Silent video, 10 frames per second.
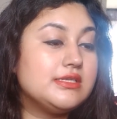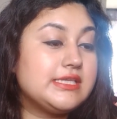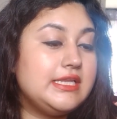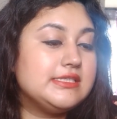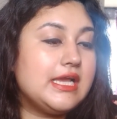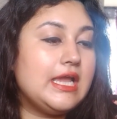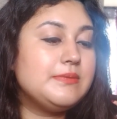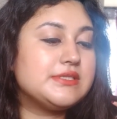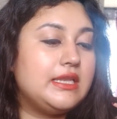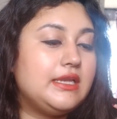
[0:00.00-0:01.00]
skin
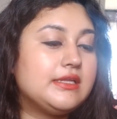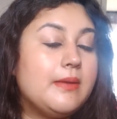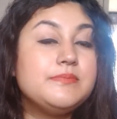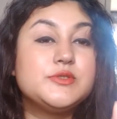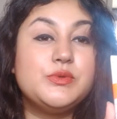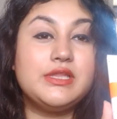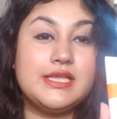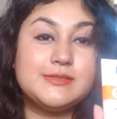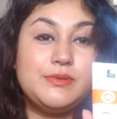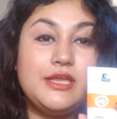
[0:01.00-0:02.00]
types, and it comes with
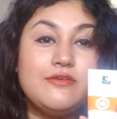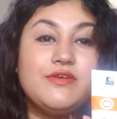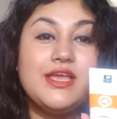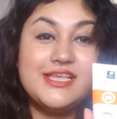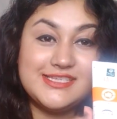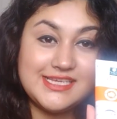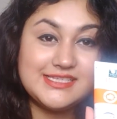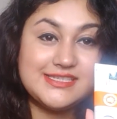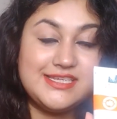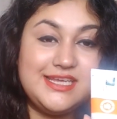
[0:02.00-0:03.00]
SPF
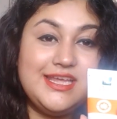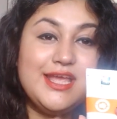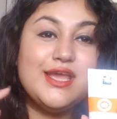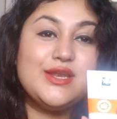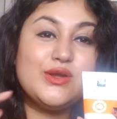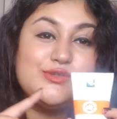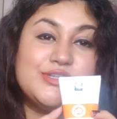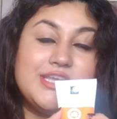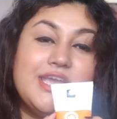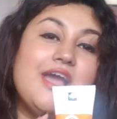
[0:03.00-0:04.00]
60. Now
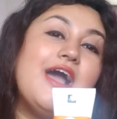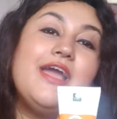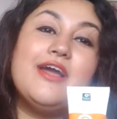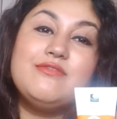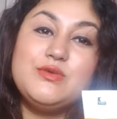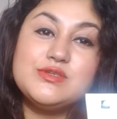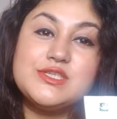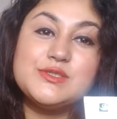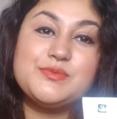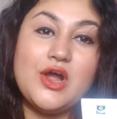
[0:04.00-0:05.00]
today I have used
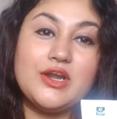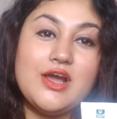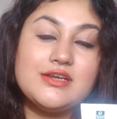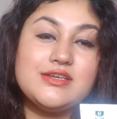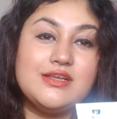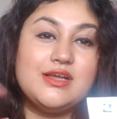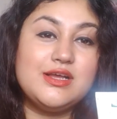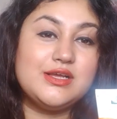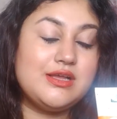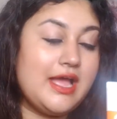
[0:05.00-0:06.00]
this product
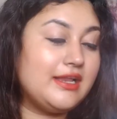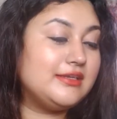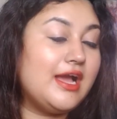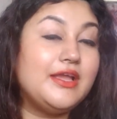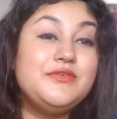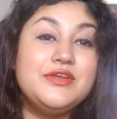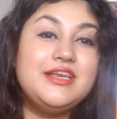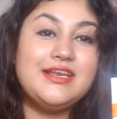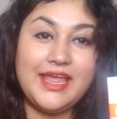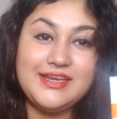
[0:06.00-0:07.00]
and I
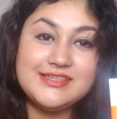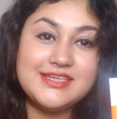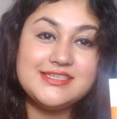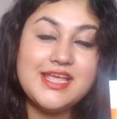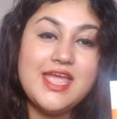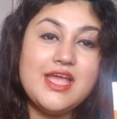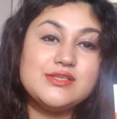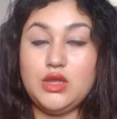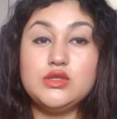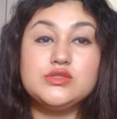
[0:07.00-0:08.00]
really liked it.
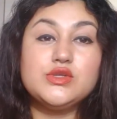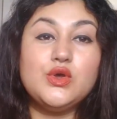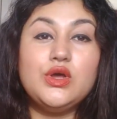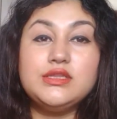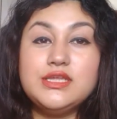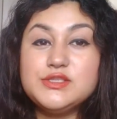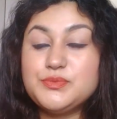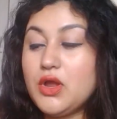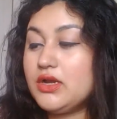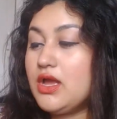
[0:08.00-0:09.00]
So this
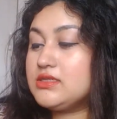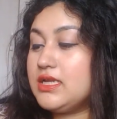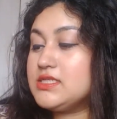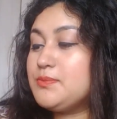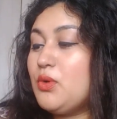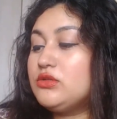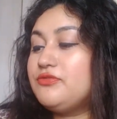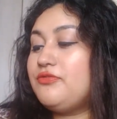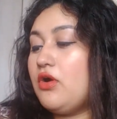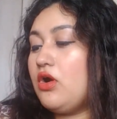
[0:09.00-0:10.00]
product is
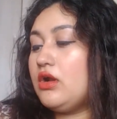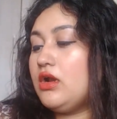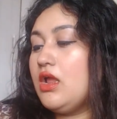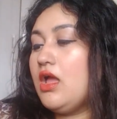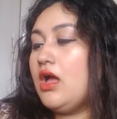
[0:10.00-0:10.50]
both for